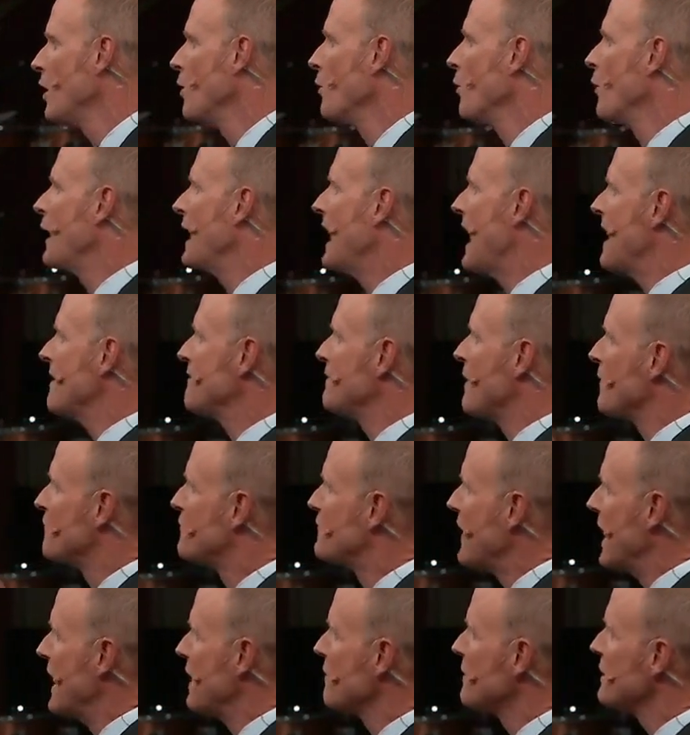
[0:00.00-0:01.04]
we have a
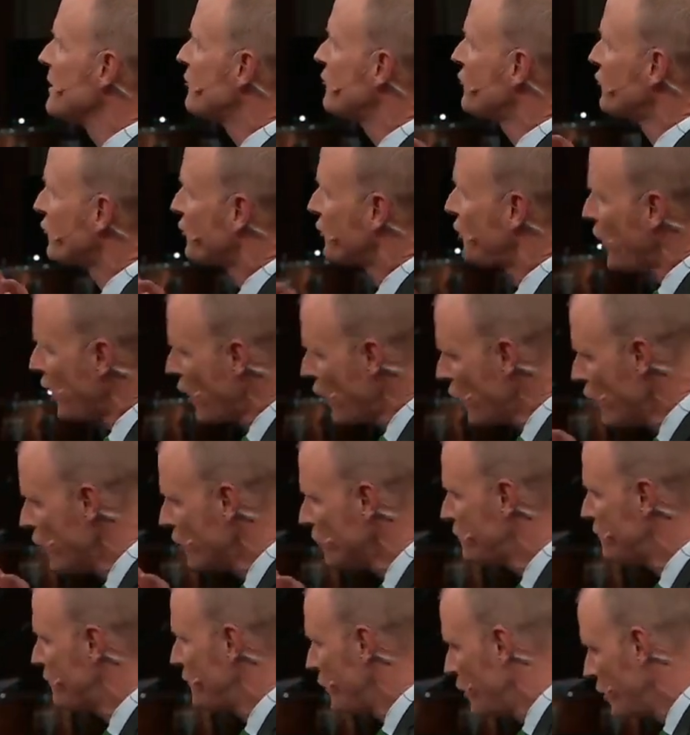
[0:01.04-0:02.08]
very skewed
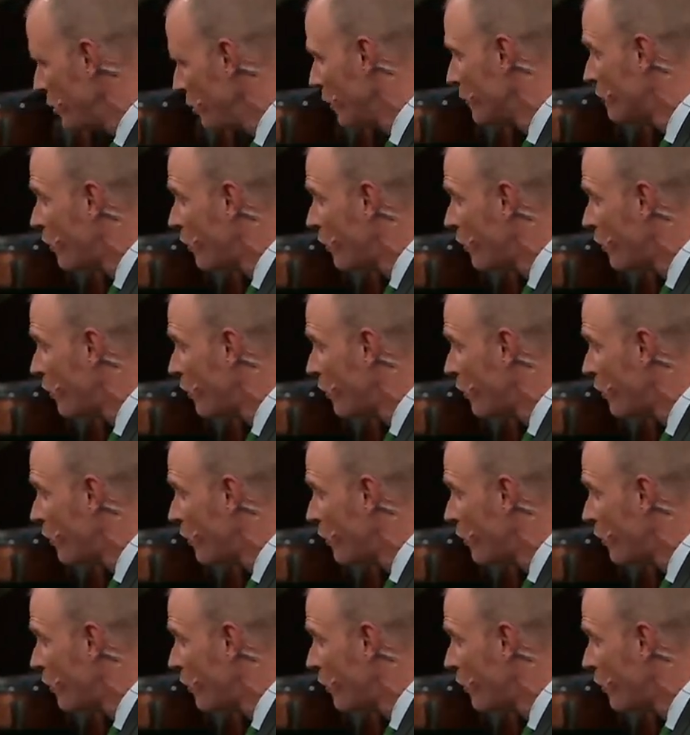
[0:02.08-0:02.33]
view